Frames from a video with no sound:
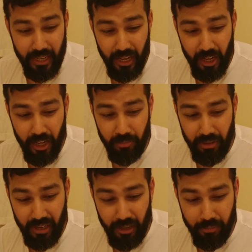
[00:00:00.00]

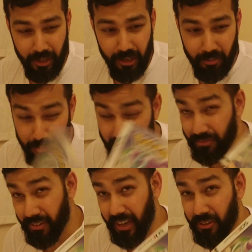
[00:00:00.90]
I'm a big
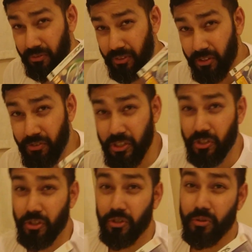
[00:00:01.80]
fan of the
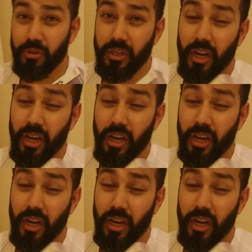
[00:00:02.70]
original